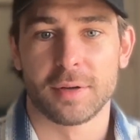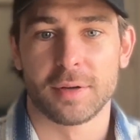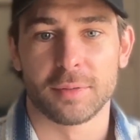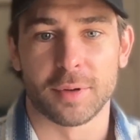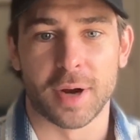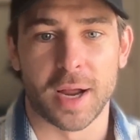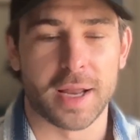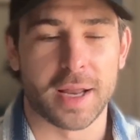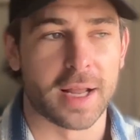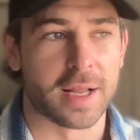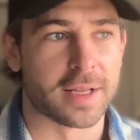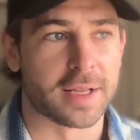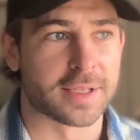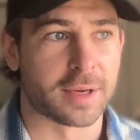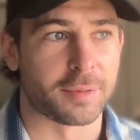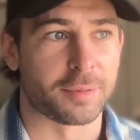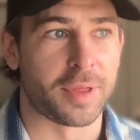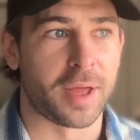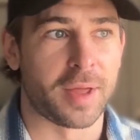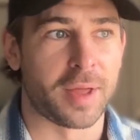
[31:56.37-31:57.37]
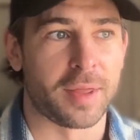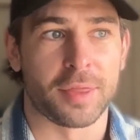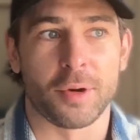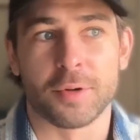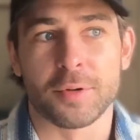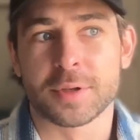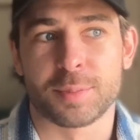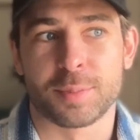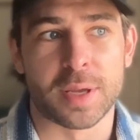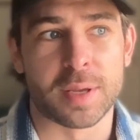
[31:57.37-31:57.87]
Right. And it's like that,
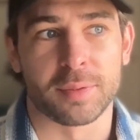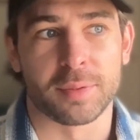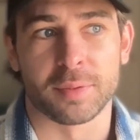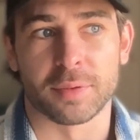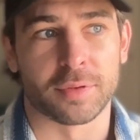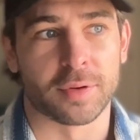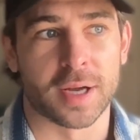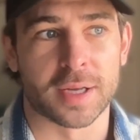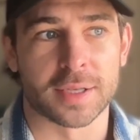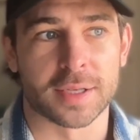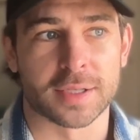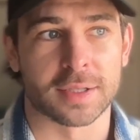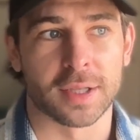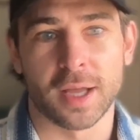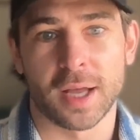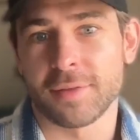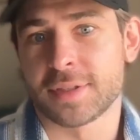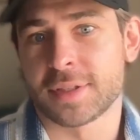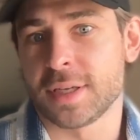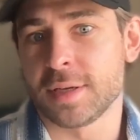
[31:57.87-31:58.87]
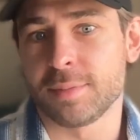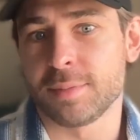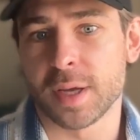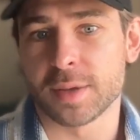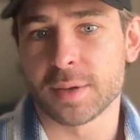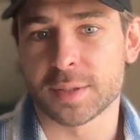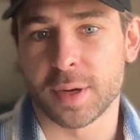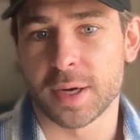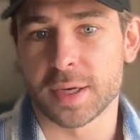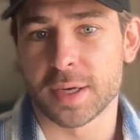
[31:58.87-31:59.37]
those people for us love
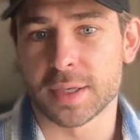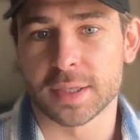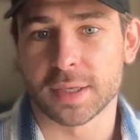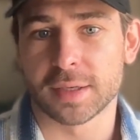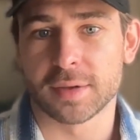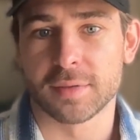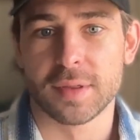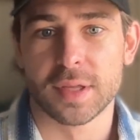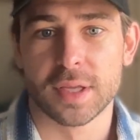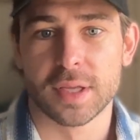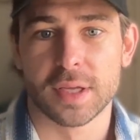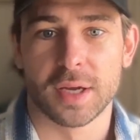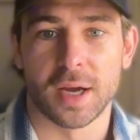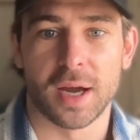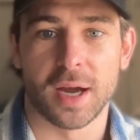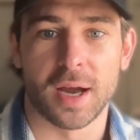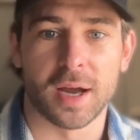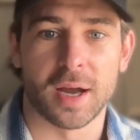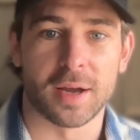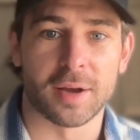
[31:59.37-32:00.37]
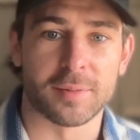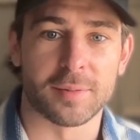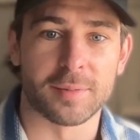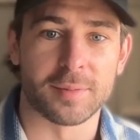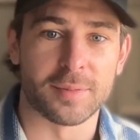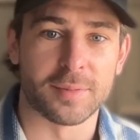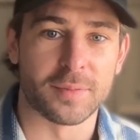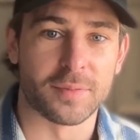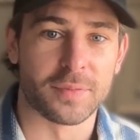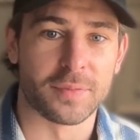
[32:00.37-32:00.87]
seat-based pricing.
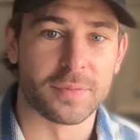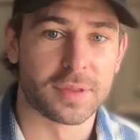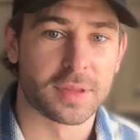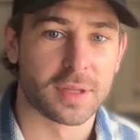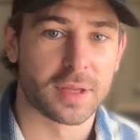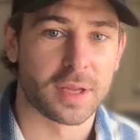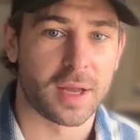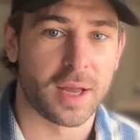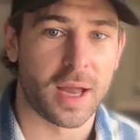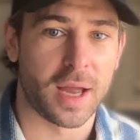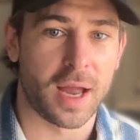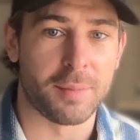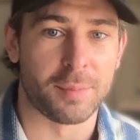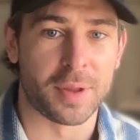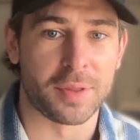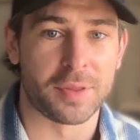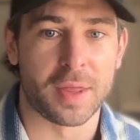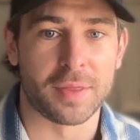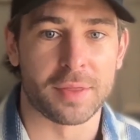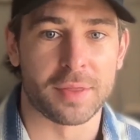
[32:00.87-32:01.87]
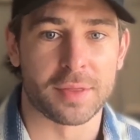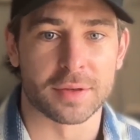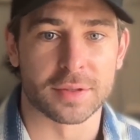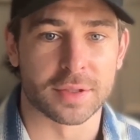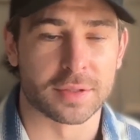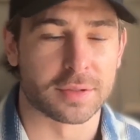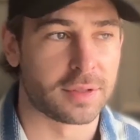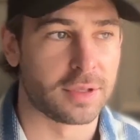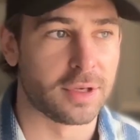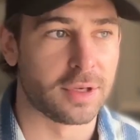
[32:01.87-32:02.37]
But then
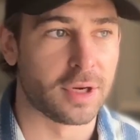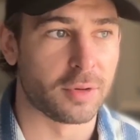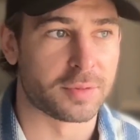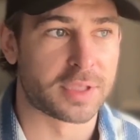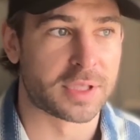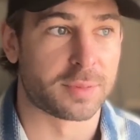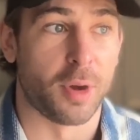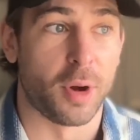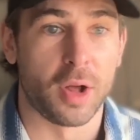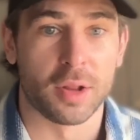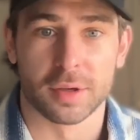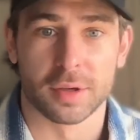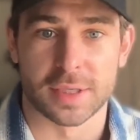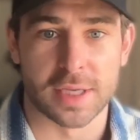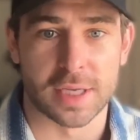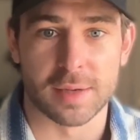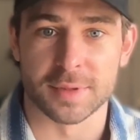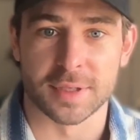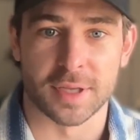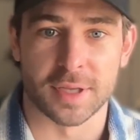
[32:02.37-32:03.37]
there's, smaller teams